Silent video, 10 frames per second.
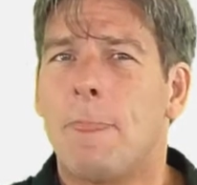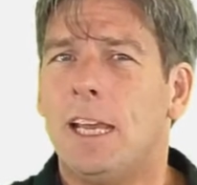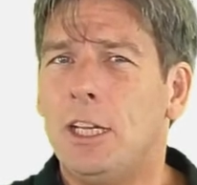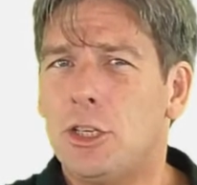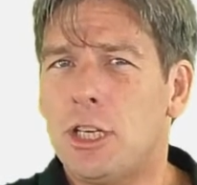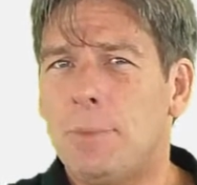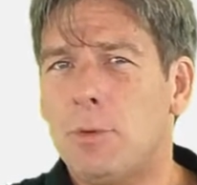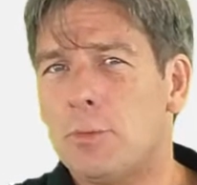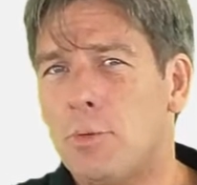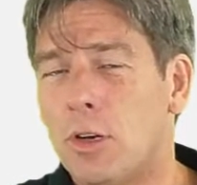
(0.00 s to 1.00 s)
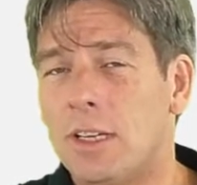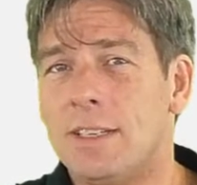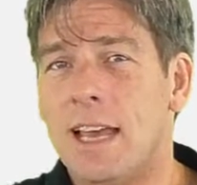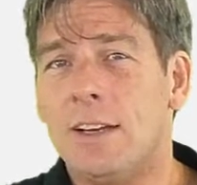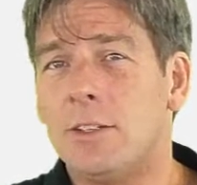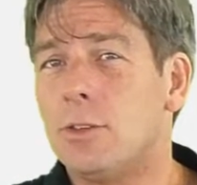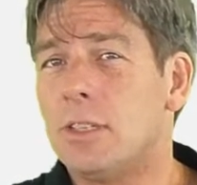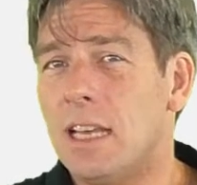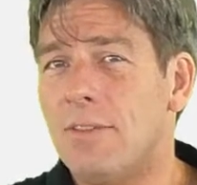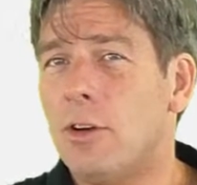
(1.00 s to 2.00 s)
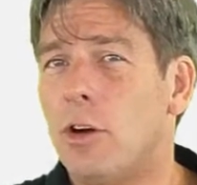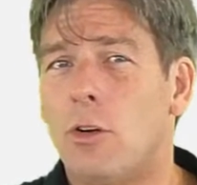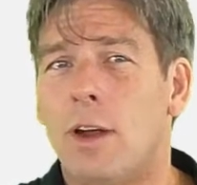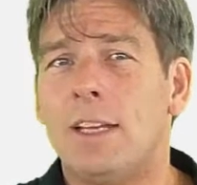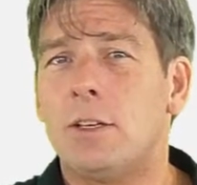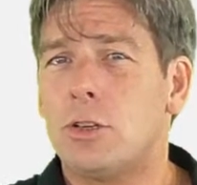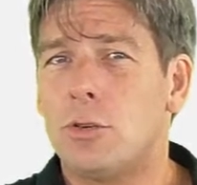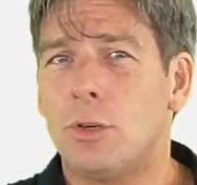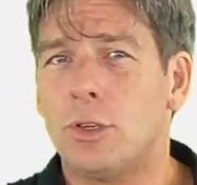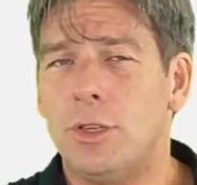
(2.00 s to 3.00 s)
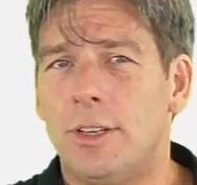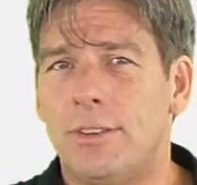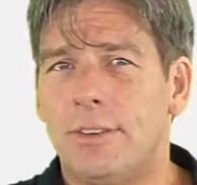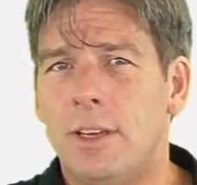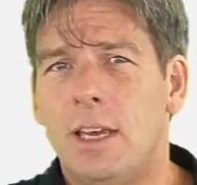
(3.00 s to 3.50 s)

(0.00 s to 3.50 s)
Each chapter is broken down into 7 or 8 short units.